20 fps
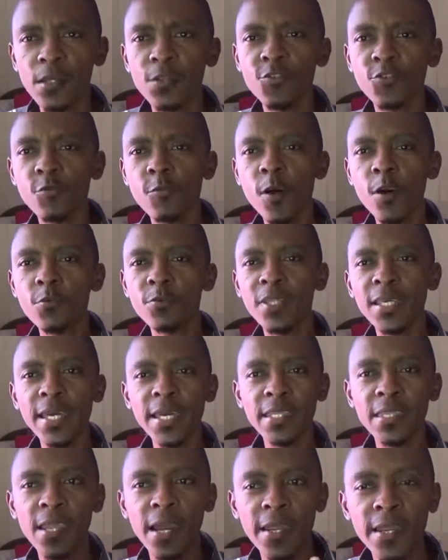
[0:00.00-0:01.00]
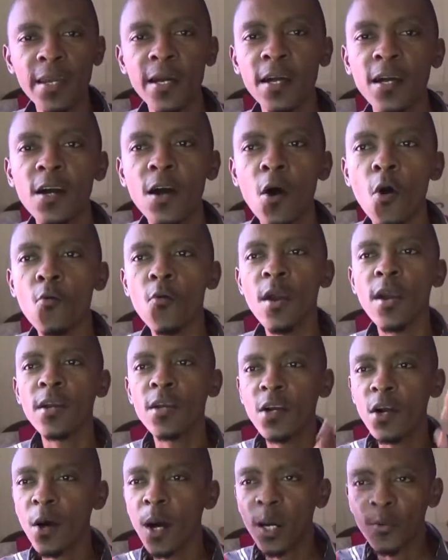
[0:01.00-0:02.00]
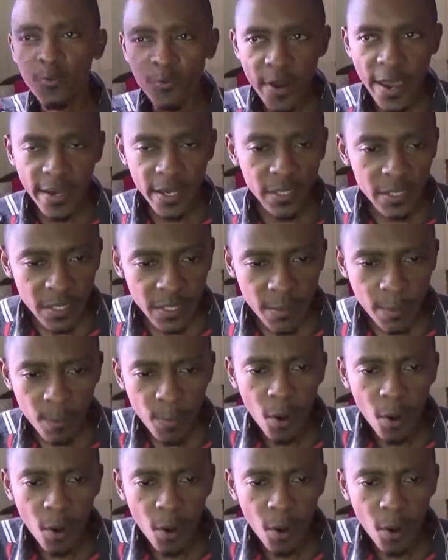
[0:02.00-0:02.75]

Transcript: Throughout the entire account, God regularly